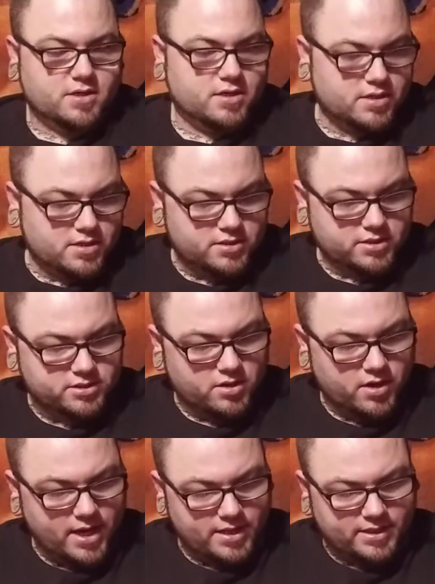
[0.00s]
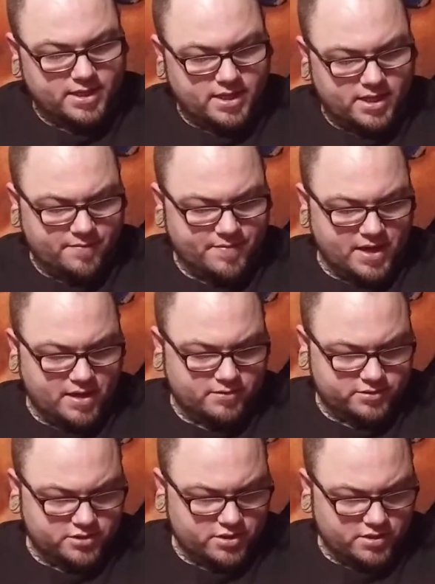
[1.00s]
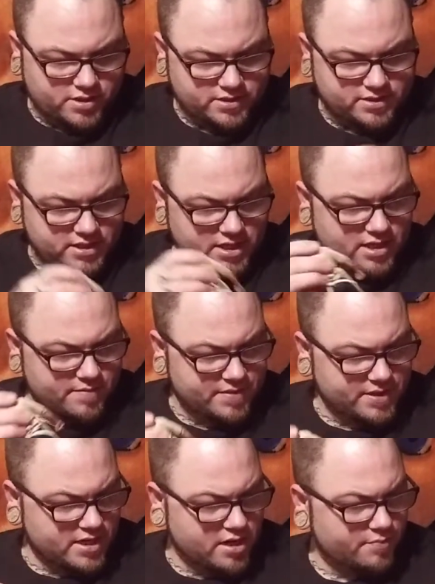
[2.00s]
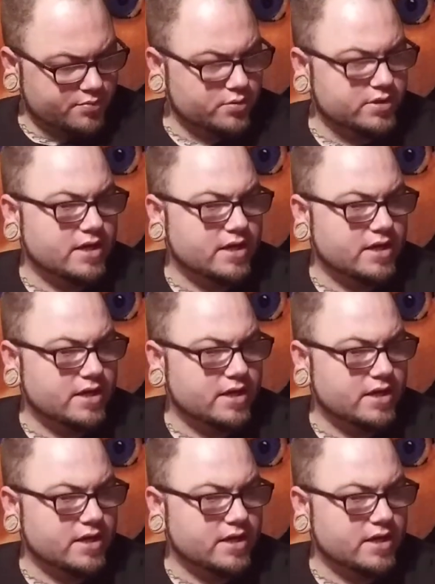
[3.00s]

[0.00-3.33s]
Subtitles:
Let's go ahead and get him out so you can see him, and then I'll pull